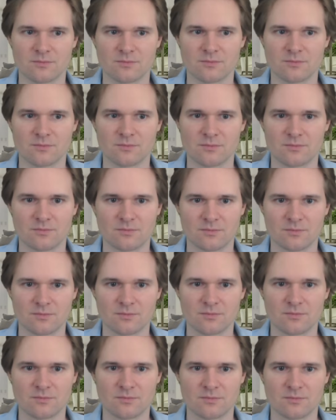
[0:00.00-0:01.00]

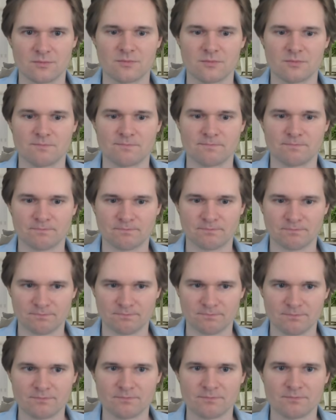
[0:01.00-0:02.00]

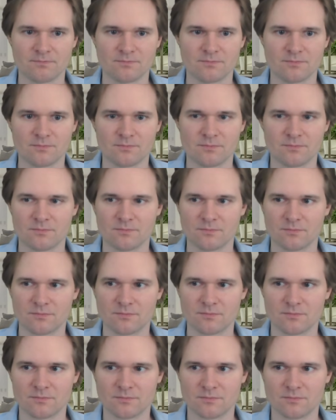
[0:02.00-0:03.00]

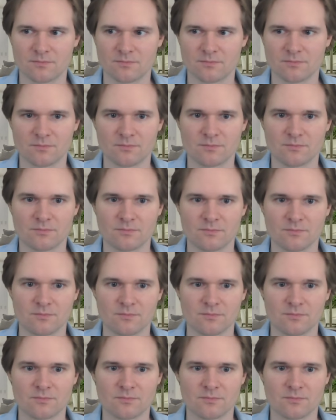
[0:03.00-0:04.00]

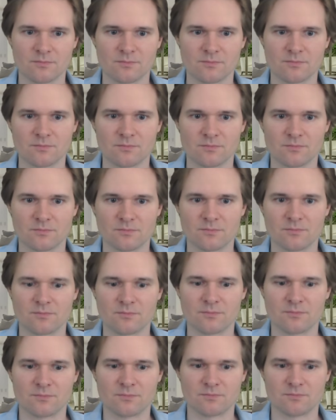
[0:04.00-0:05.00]

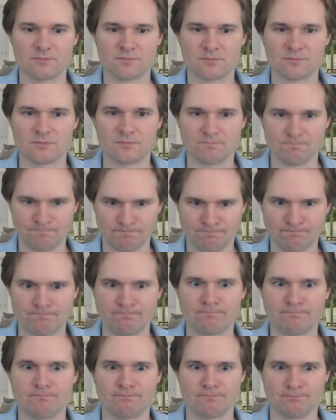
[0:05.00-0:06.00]

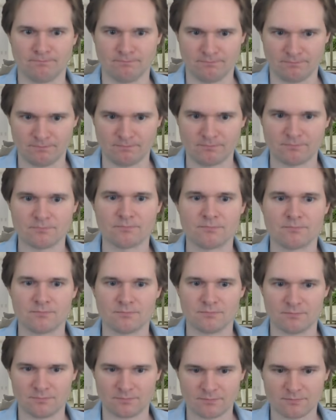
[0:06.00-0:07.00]

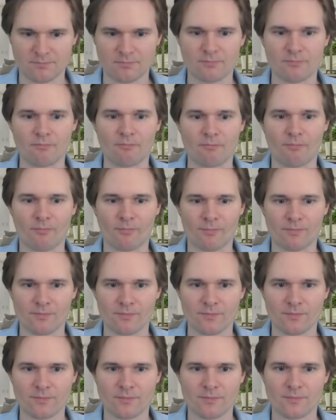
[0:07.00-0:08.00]
No words are spoken by the person on screen.